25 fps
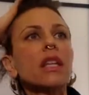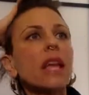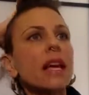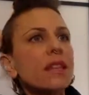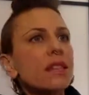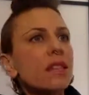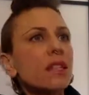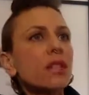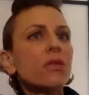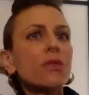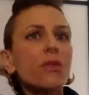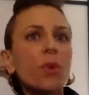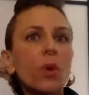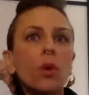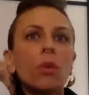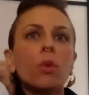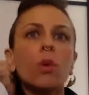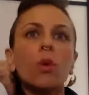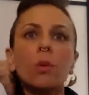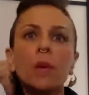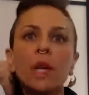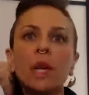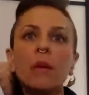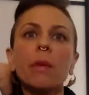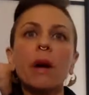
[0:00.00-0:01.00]
Lesson 4
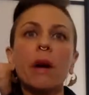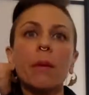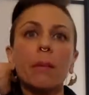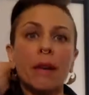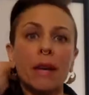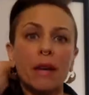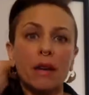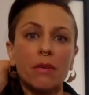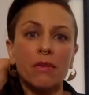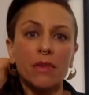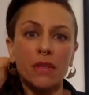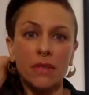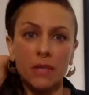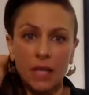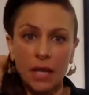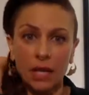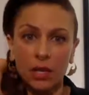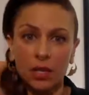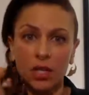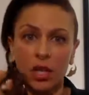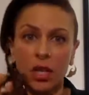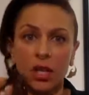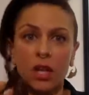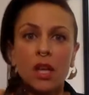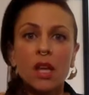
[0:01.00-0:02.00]
will be about
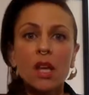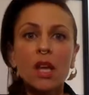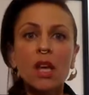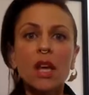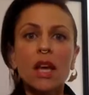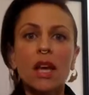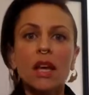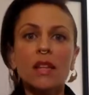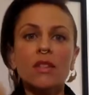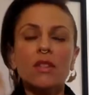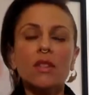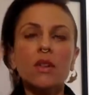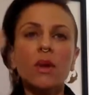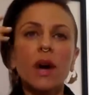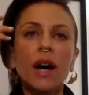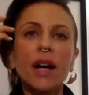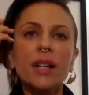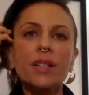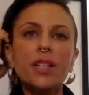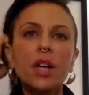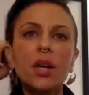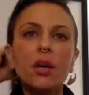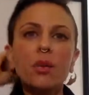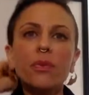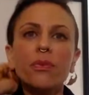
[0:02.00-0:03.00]
manifestation. And so
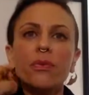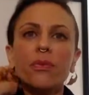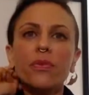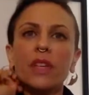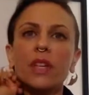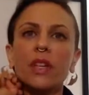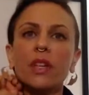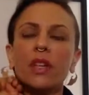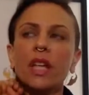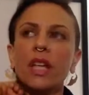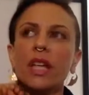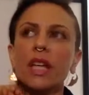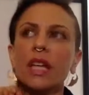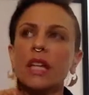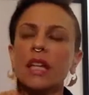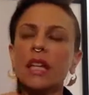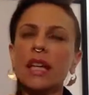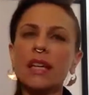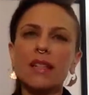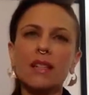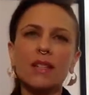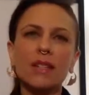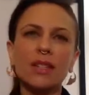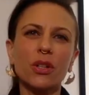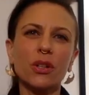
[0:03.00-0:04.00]
I don't feel like it
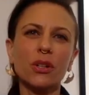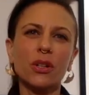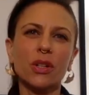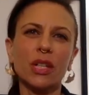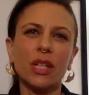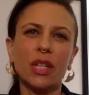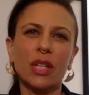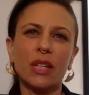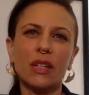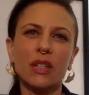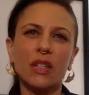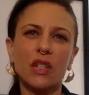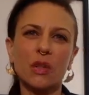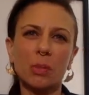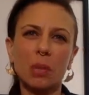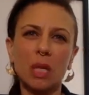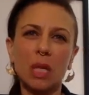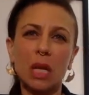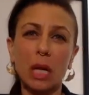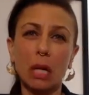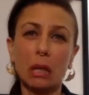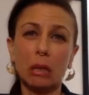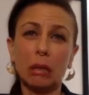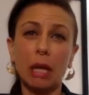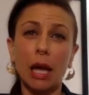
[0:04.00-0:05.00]
necessarily needs to
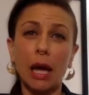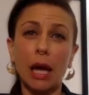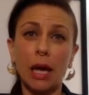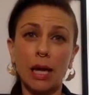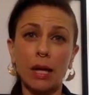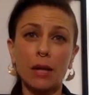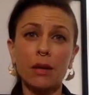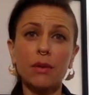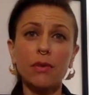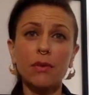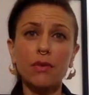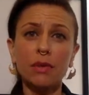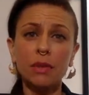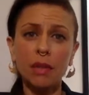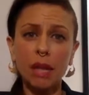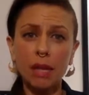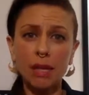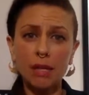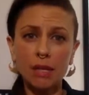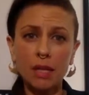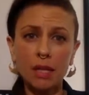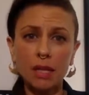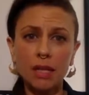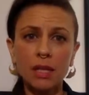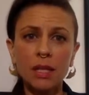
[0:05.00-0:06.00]
be a live
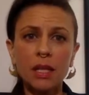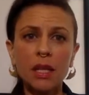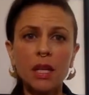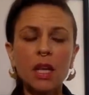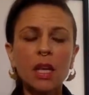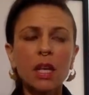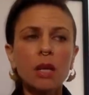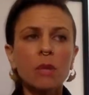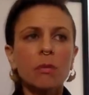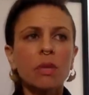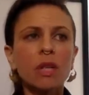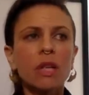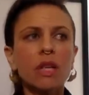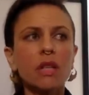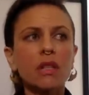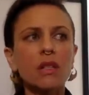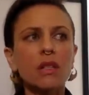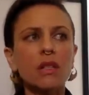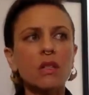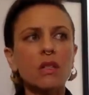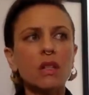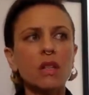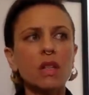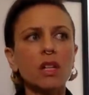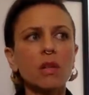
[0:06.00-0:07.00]
lesson, because
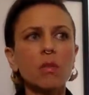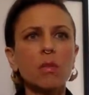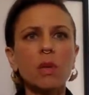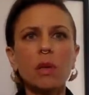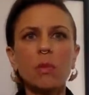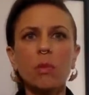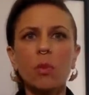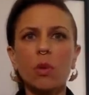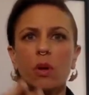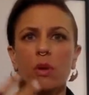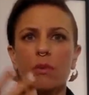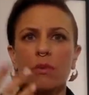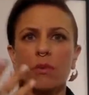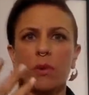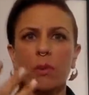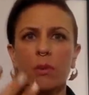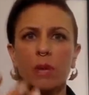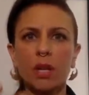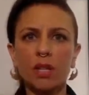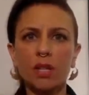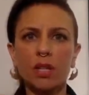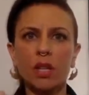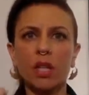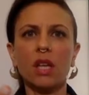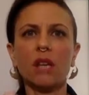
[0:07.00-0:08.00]
it's going to be more
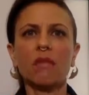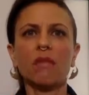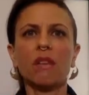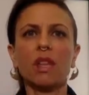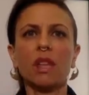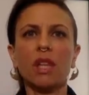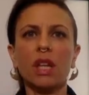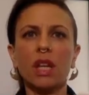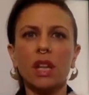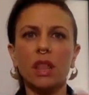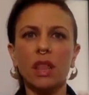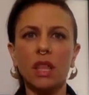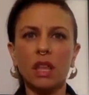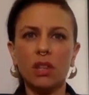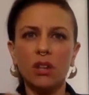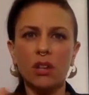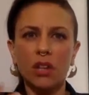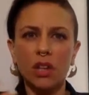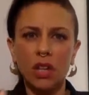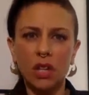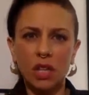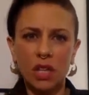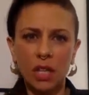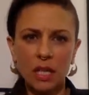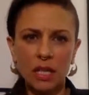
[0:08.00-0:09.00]
information giving that I think
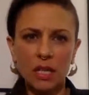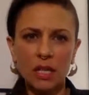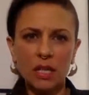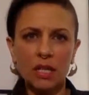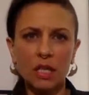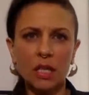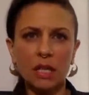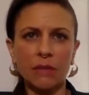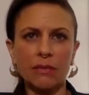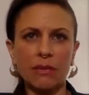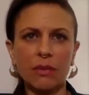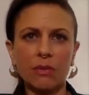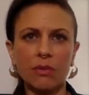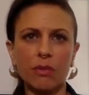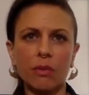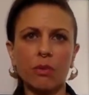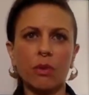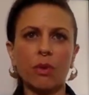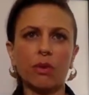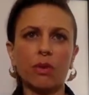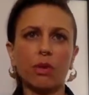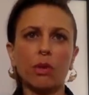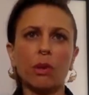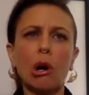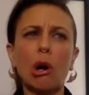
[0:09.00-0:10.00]
you're going to need to sift
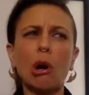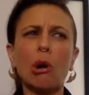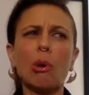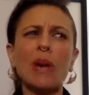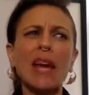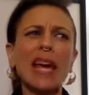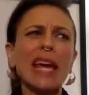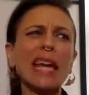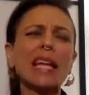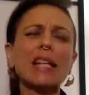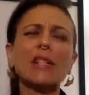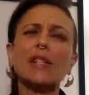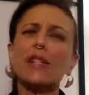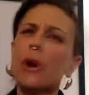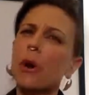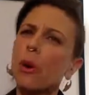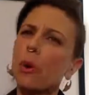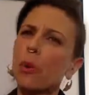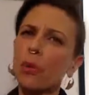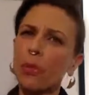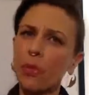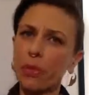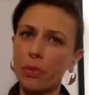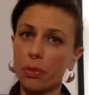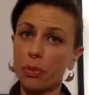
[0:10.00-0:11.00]
through on your own. And I
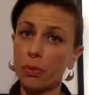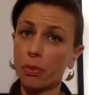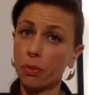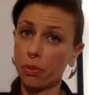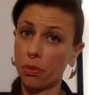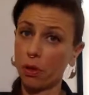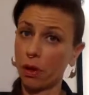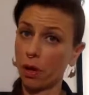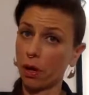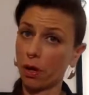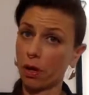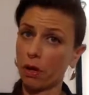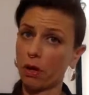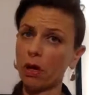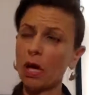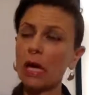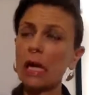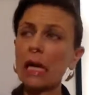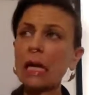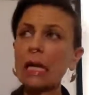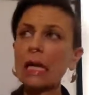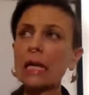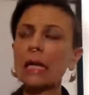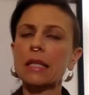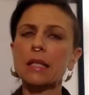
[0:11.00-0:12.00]
don't think
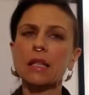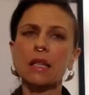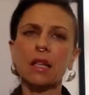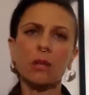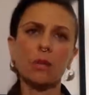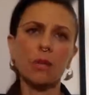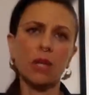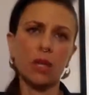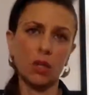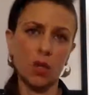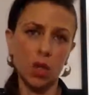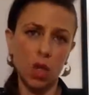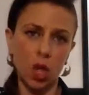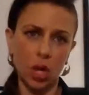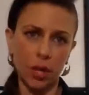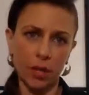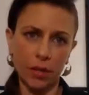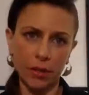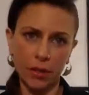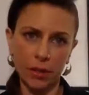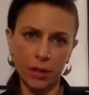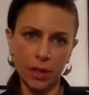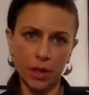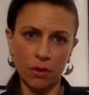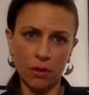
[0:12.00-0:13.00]
it's going to be as long
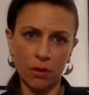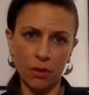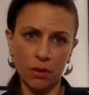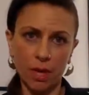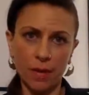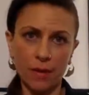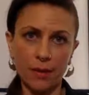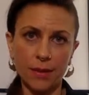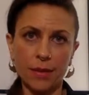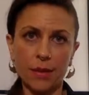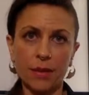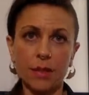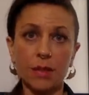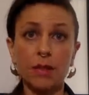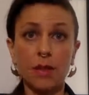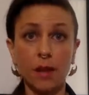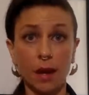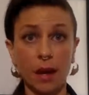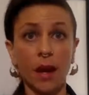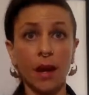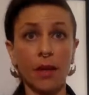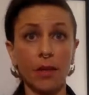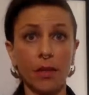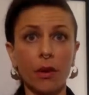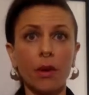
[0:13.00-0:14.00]
as the other lessons
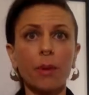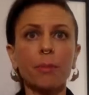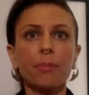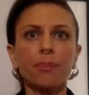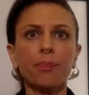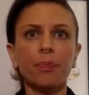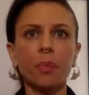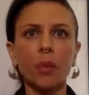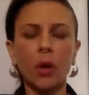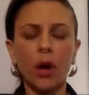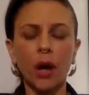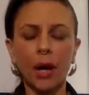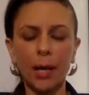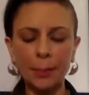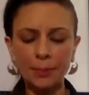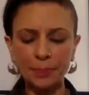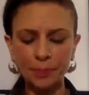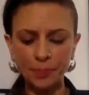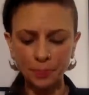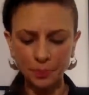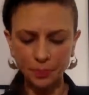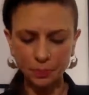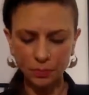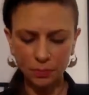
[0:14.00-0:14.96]
either. Okay.